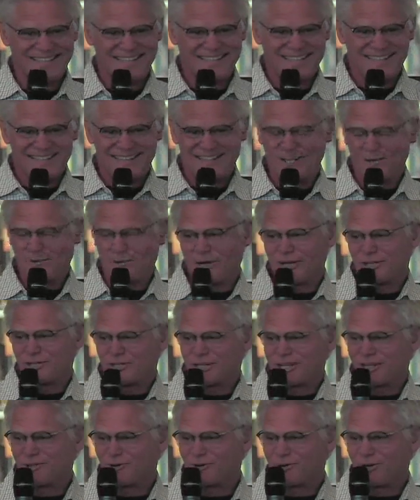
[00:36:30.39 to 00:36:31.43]
Good. Didn't want to
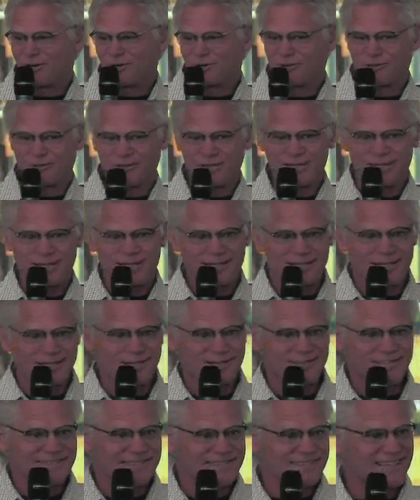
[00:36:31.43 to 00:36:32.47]
and, say the wrong thing.
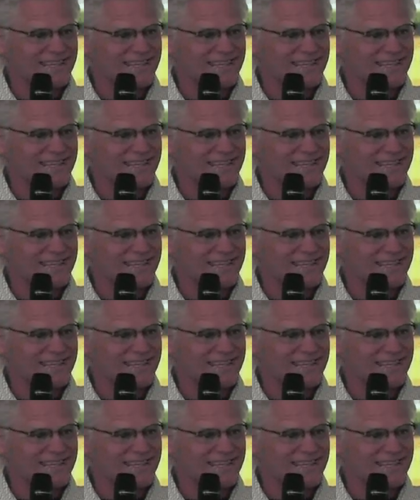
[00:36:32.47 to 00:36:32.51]
Yeah. You know?